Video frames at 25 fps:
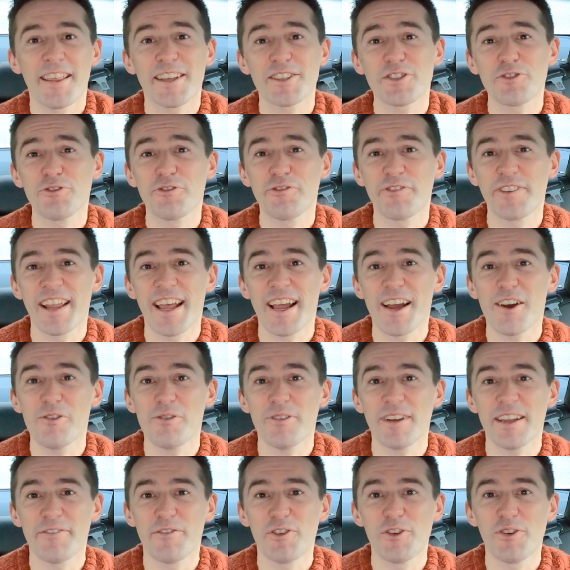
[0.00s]
That's all for
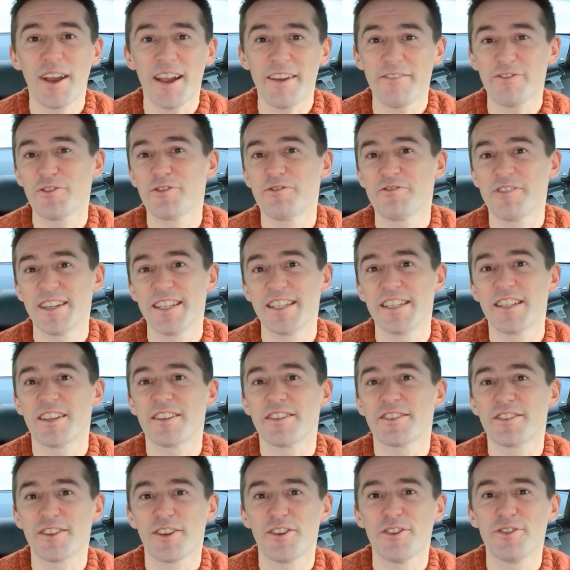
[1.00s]
now. If you haven't already
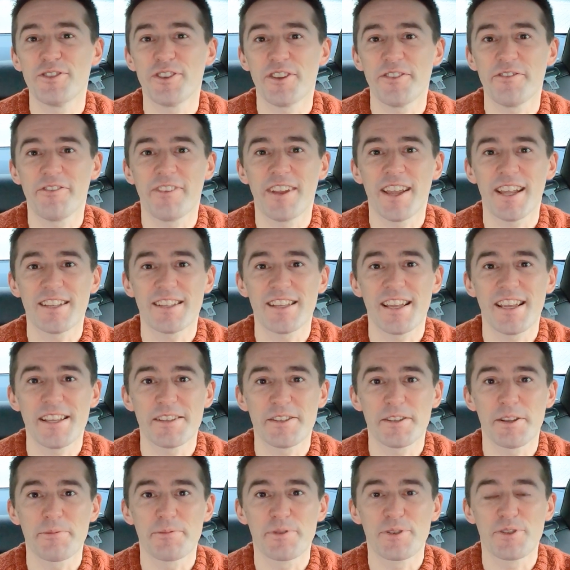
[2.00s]
done so, don't forget to
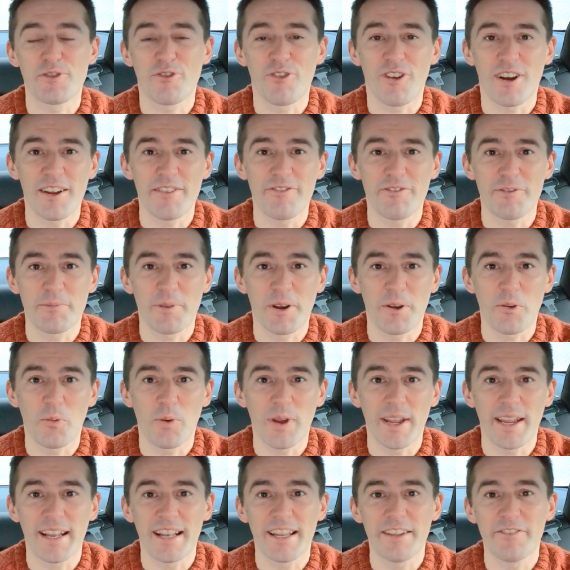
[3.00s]
hit subscribe for my
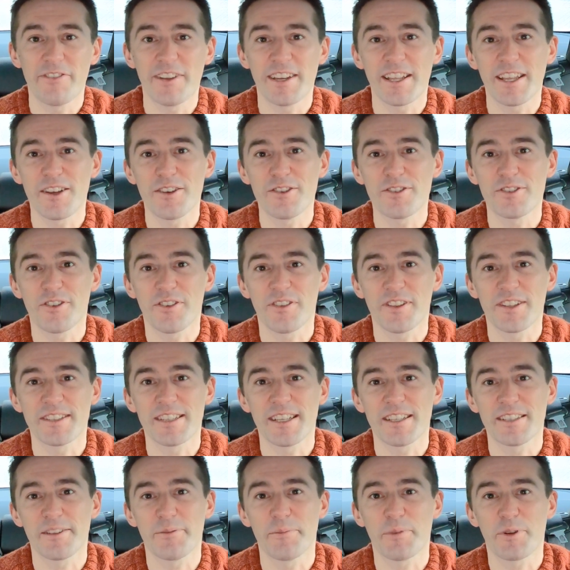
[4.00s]
weekly videos on the
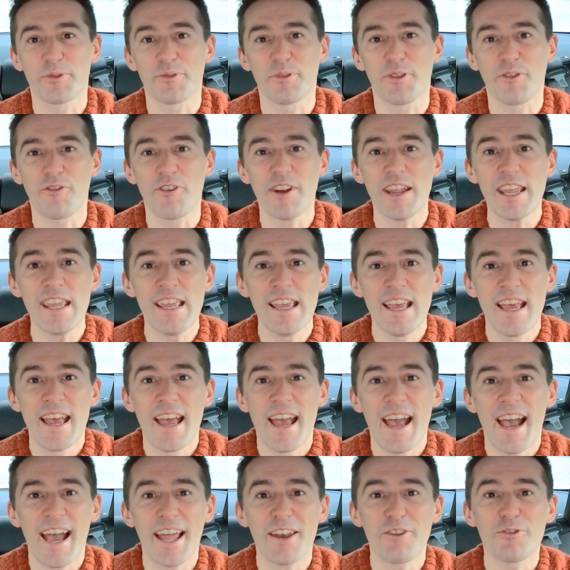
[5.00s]
Tesla Model 3
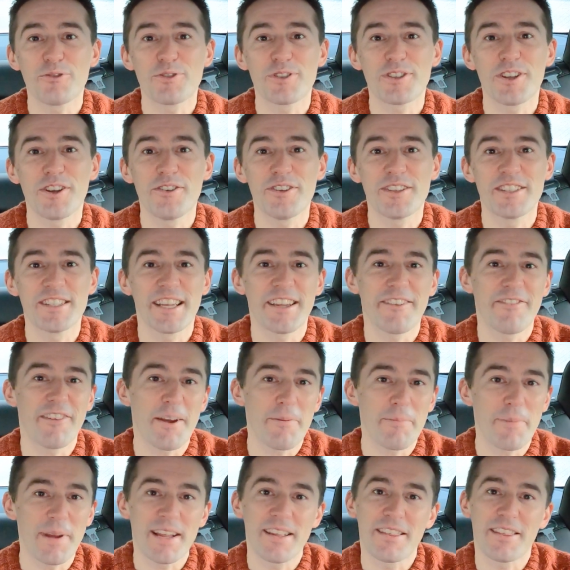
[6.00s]
and also to give
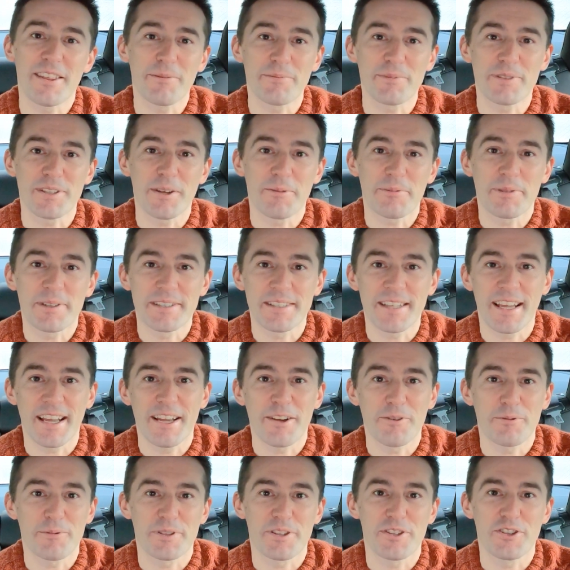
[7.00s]
it a big thumbs up because
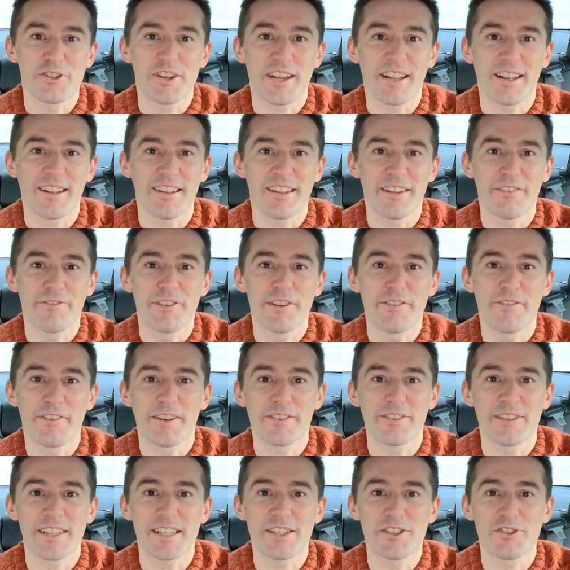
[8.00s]
that helps the channel if you
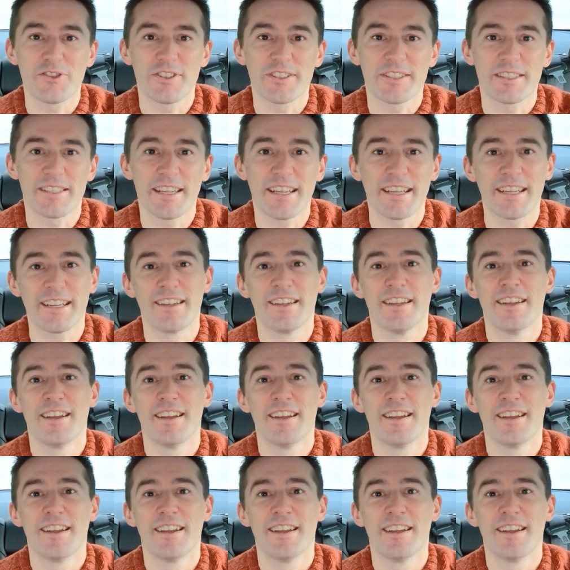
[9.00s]
found it interesting.